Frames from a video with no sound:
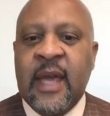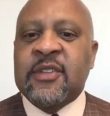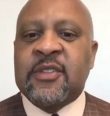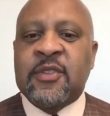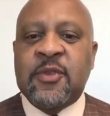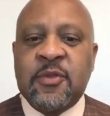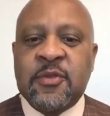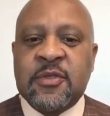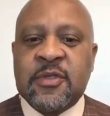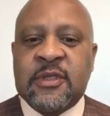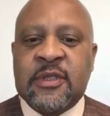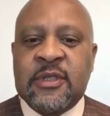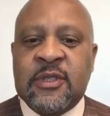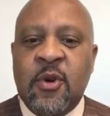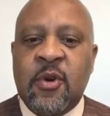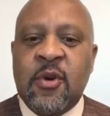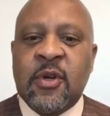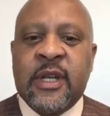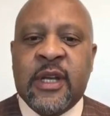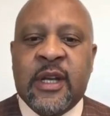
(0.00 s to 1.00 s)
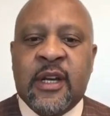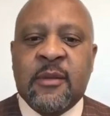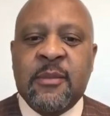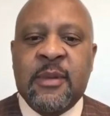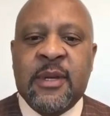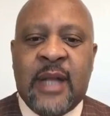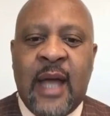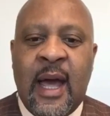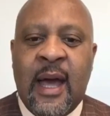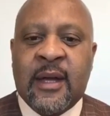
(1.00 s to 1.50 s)
guess whose door they're
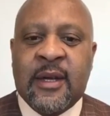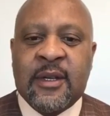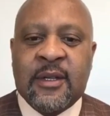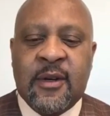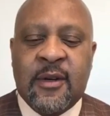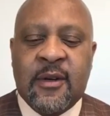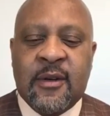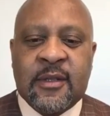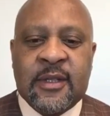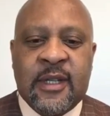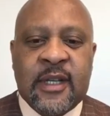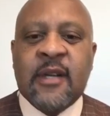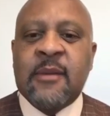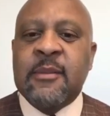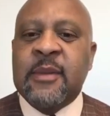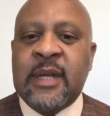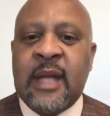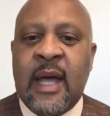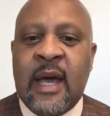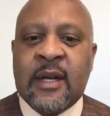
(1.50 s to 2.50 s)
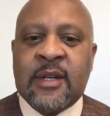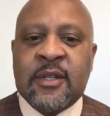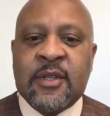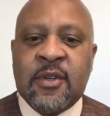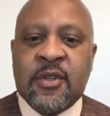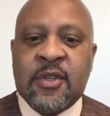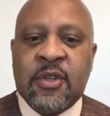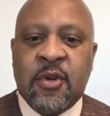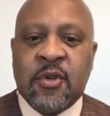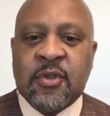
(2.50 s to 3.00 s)
going to be knocking on? They're going to be
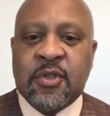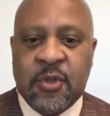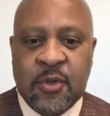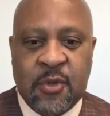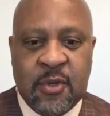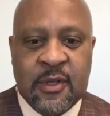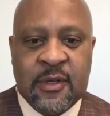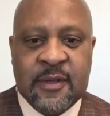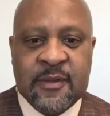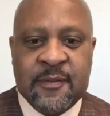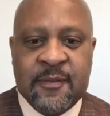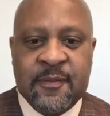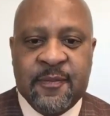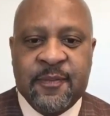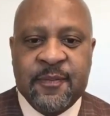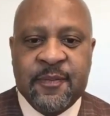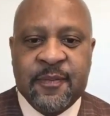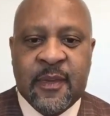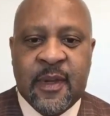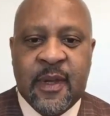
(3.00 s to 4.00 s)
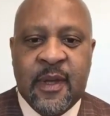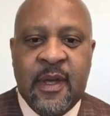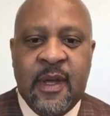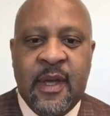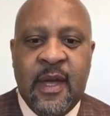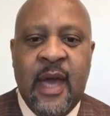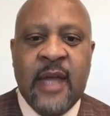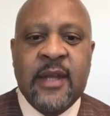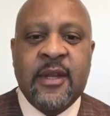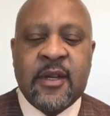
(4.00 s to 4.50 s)
knocking on your door.
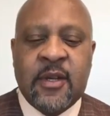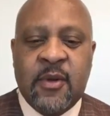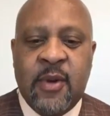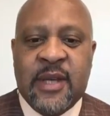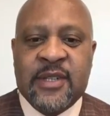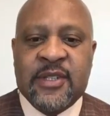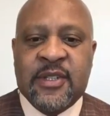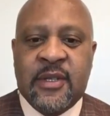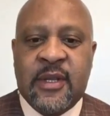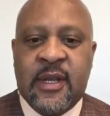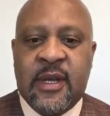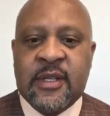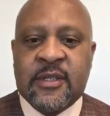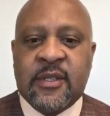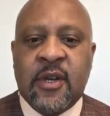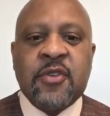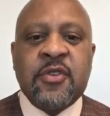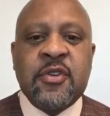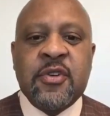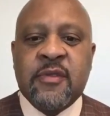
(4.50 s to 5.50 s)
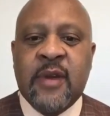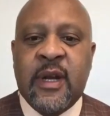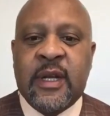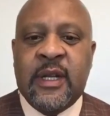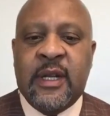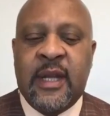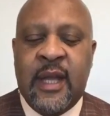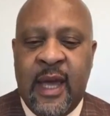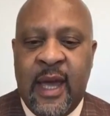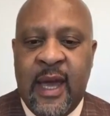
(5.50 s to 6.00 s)
And the question is, are you
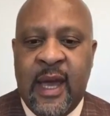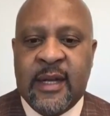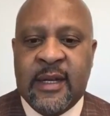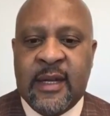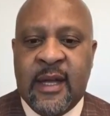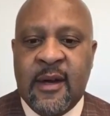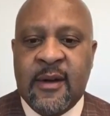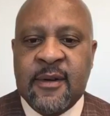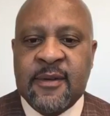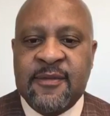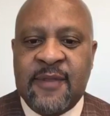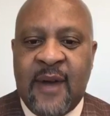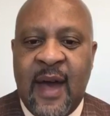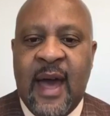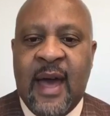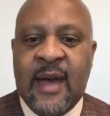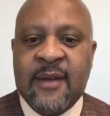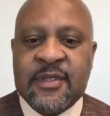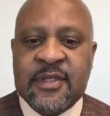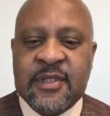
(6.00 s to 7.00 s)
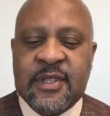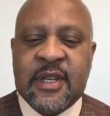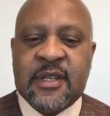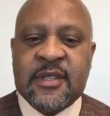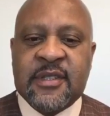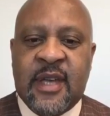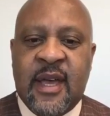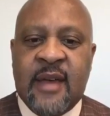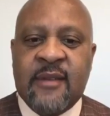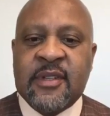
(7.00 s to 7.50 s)
ready to hand out five,
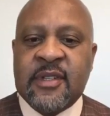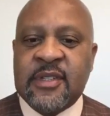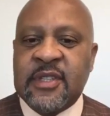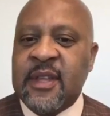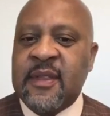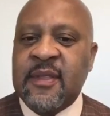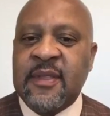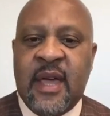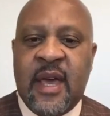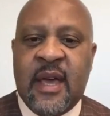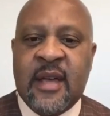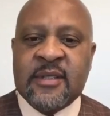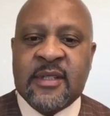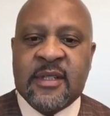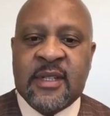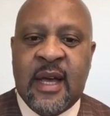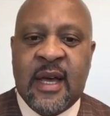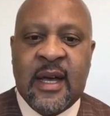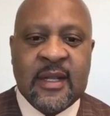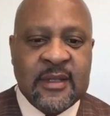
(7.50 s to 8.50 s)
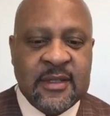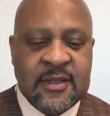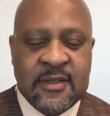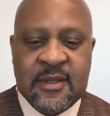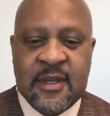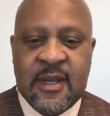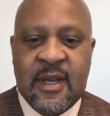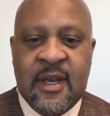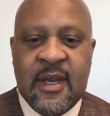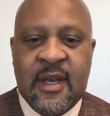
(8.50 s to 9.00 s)
six, seven, ten thousand
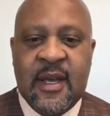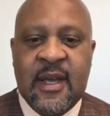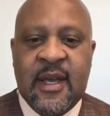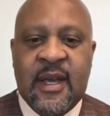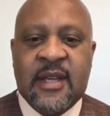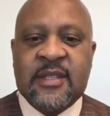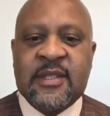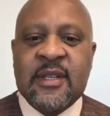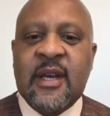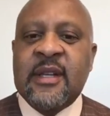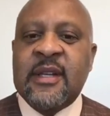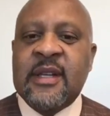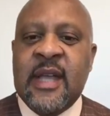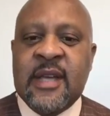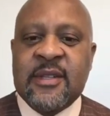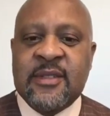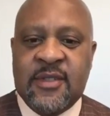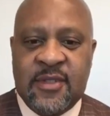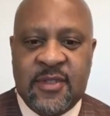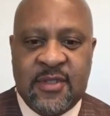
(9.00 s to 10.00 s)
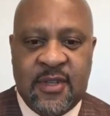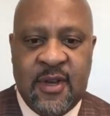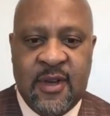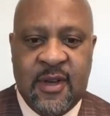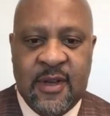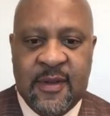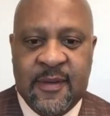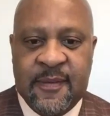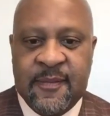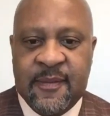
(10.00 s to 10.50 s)
dollars? It's
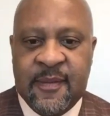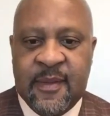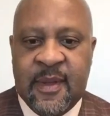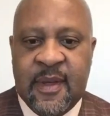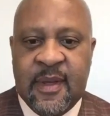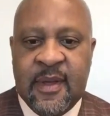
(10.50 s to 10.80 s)
unnecessary,